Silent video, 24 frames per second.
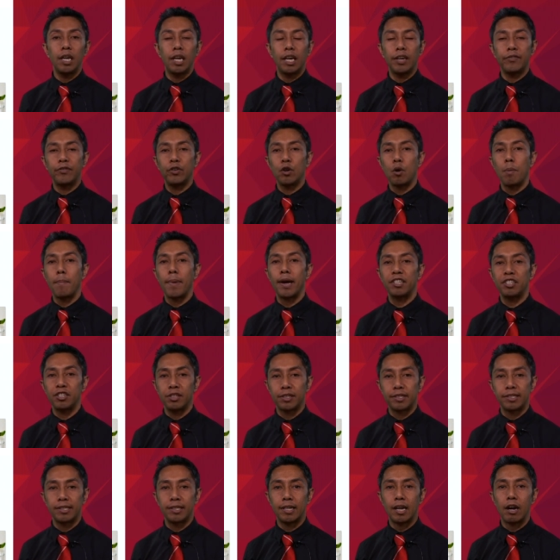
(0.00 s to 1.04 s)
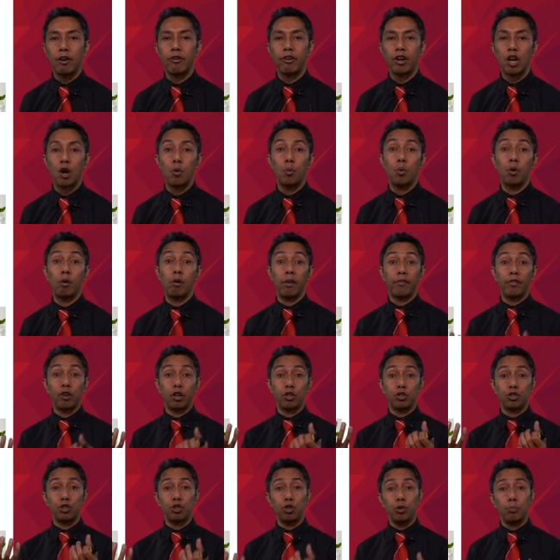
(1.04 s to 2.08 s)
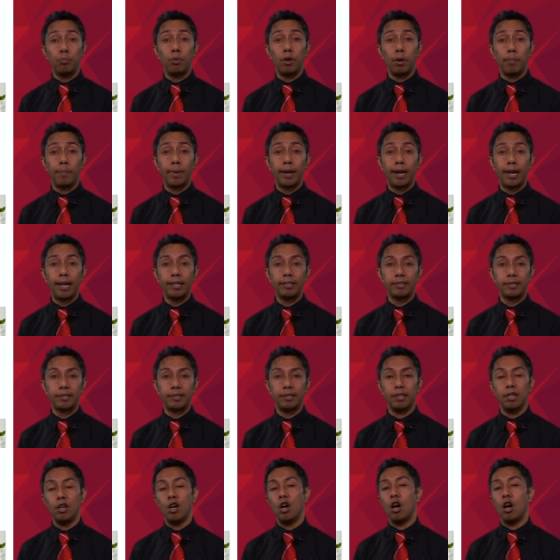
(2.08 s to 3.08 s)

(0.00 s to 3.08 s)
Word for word: if you imagine a scenario where I've got two pot plants,